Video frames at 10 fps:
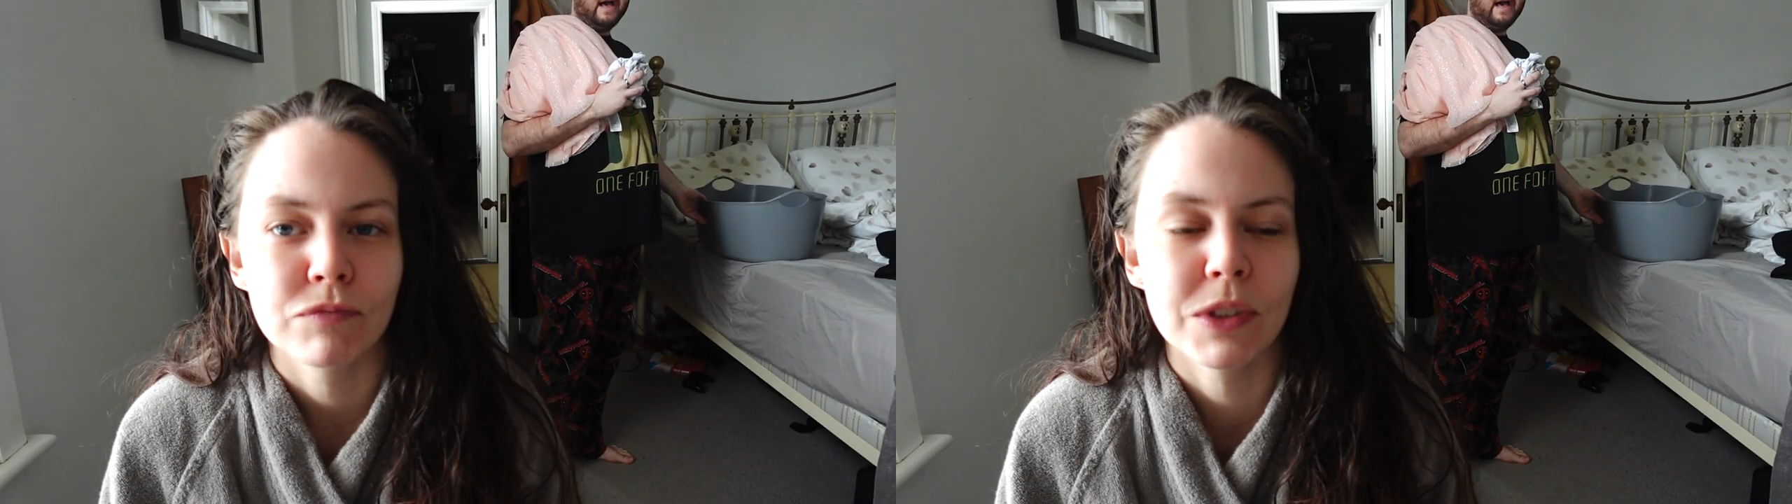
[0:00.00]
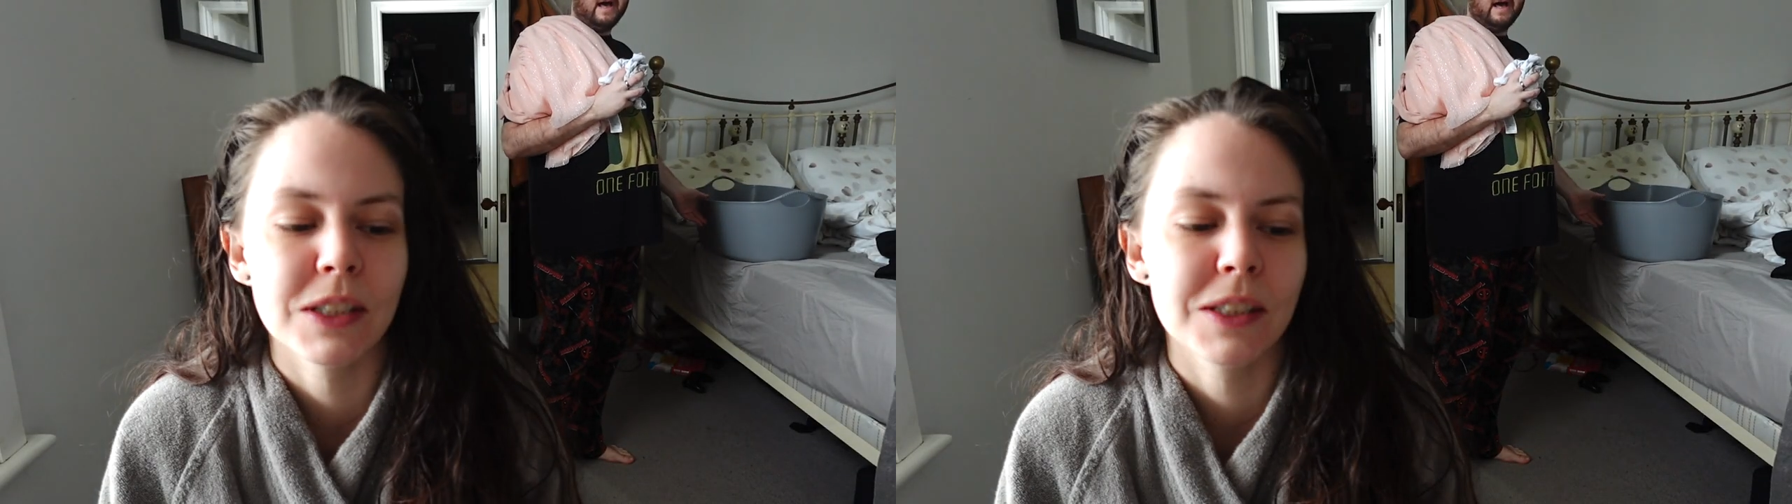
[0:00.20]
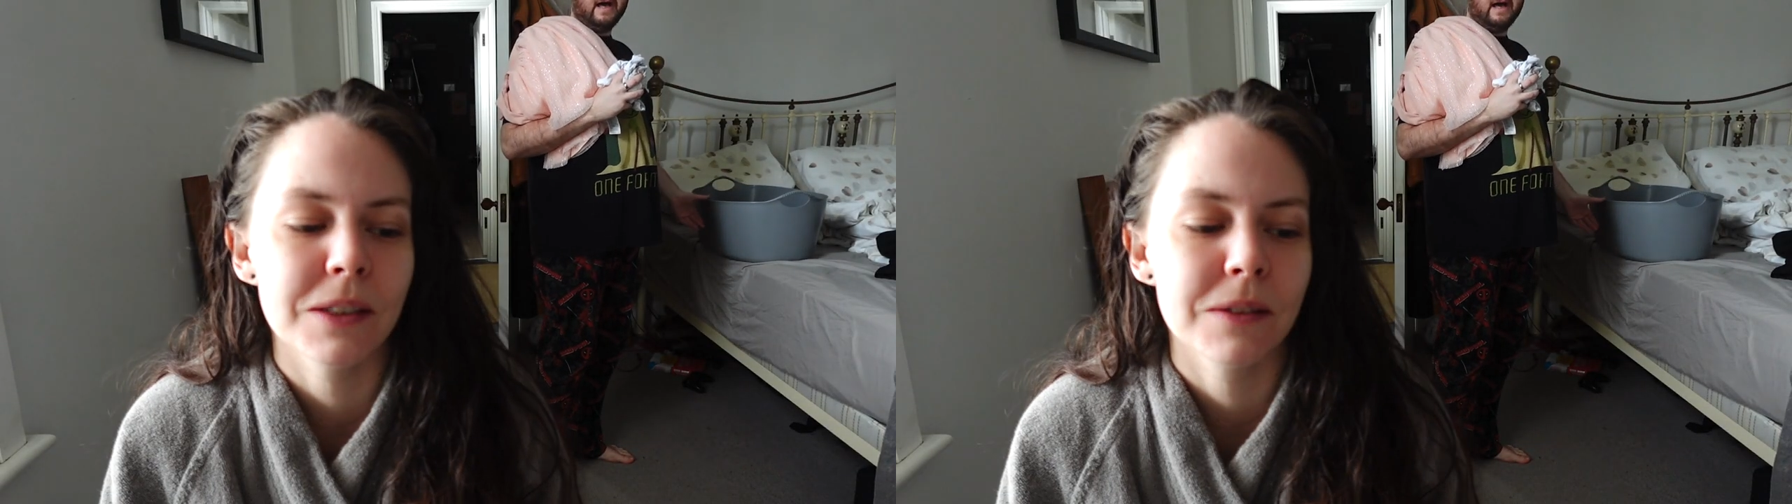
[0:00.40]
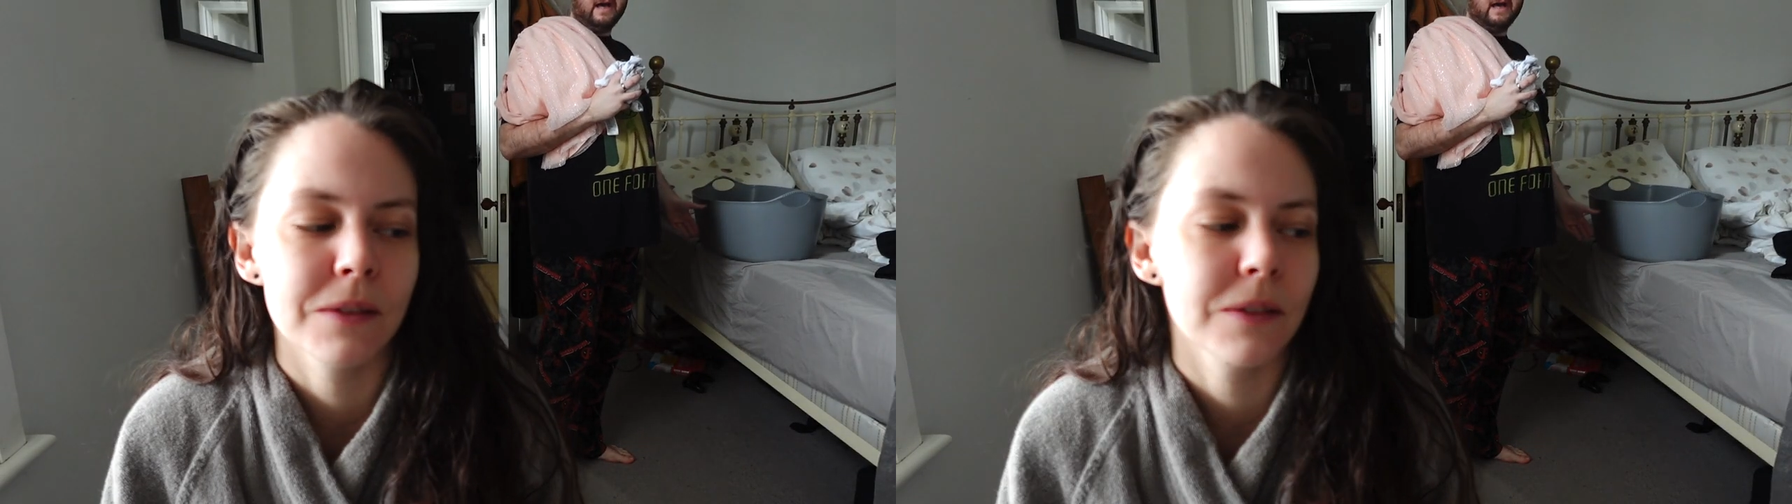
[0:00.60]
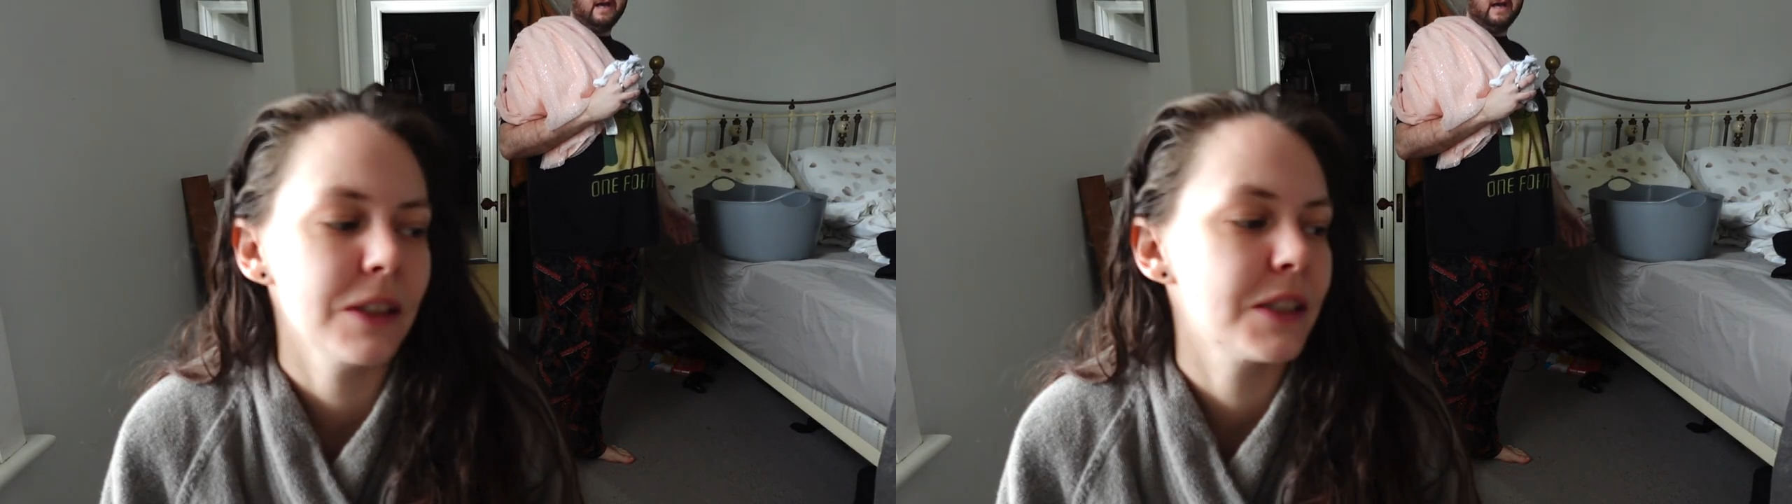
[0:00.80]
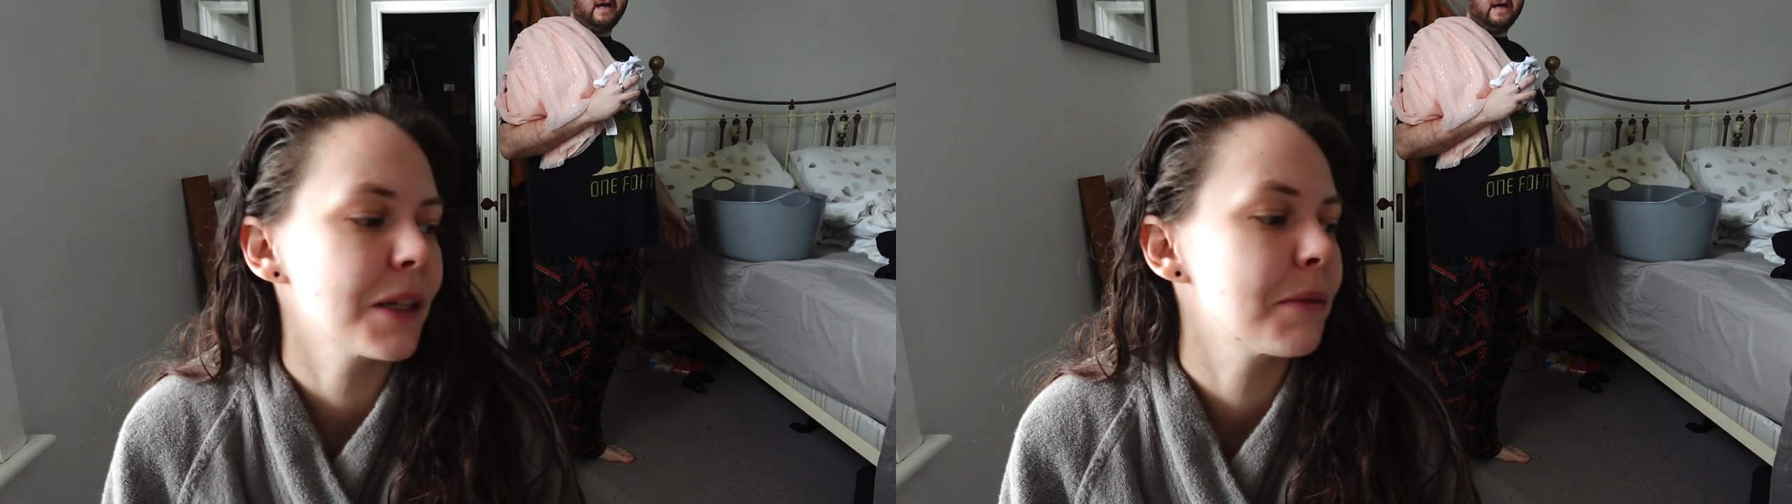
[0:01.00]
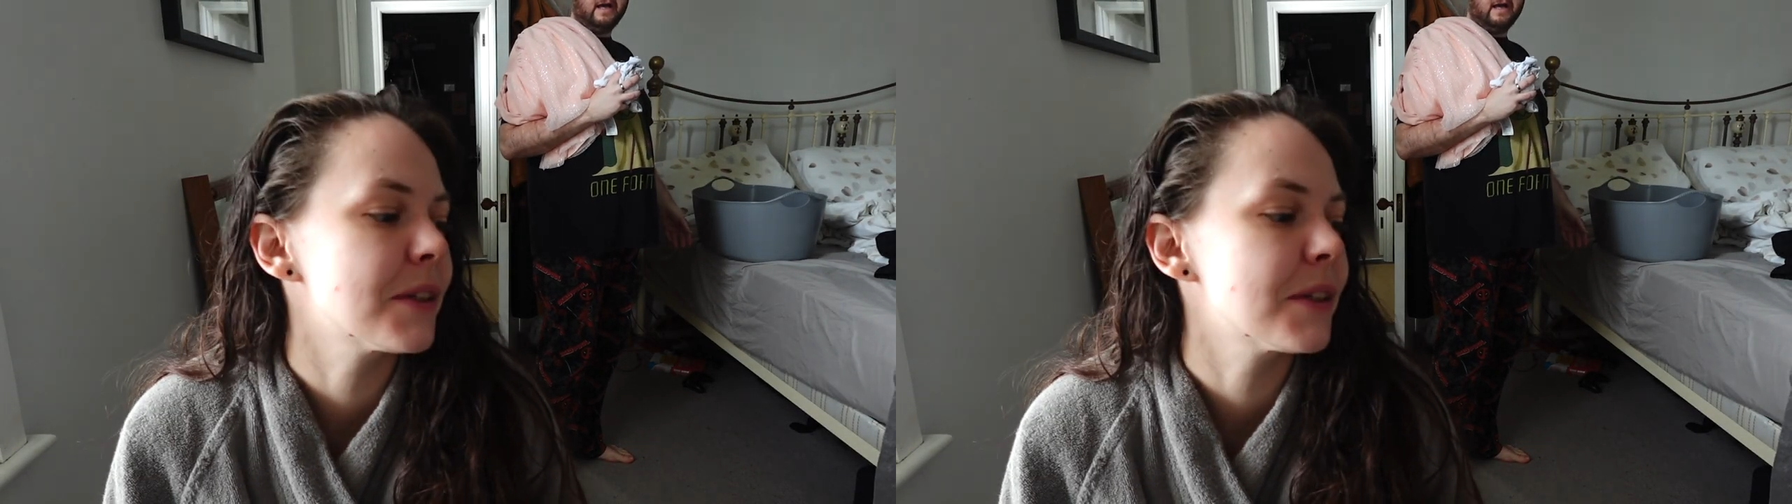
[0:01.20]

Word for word: it's, uh, it's time